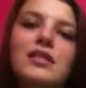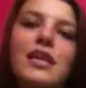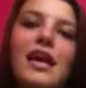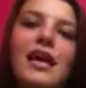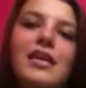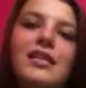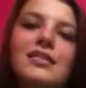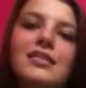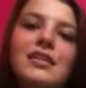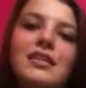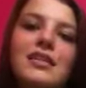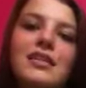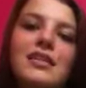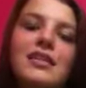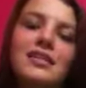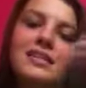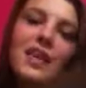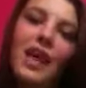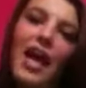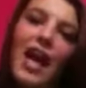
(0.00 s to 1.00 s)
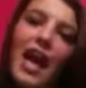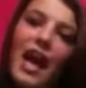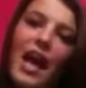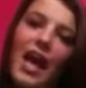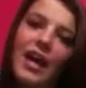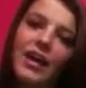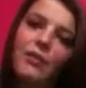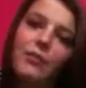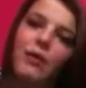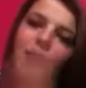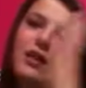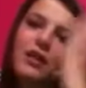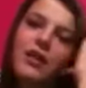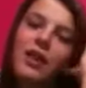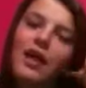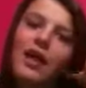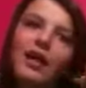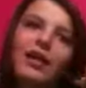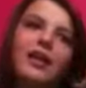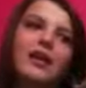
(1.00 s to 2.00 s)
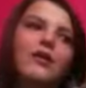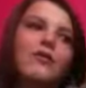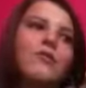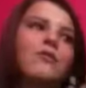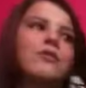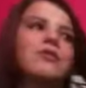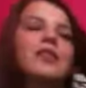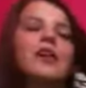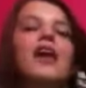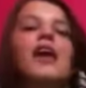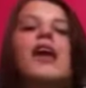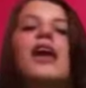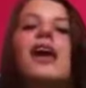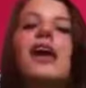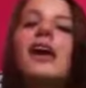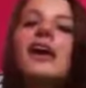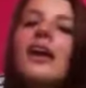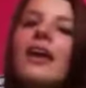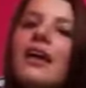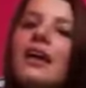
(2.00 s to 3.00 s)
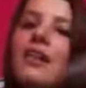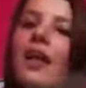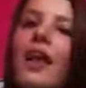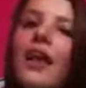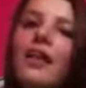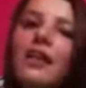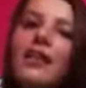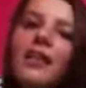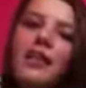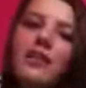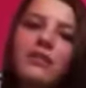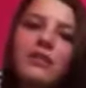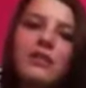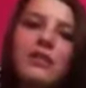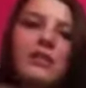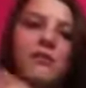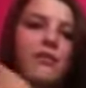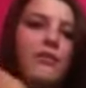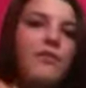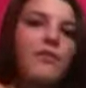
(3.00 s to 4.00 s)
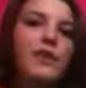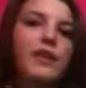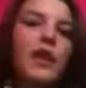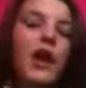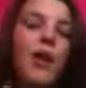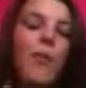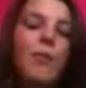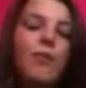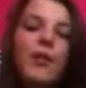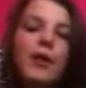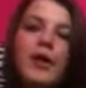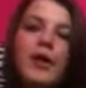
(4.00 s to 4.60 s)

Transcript: of this and you're probably like, What the heck? and like click on a different video, but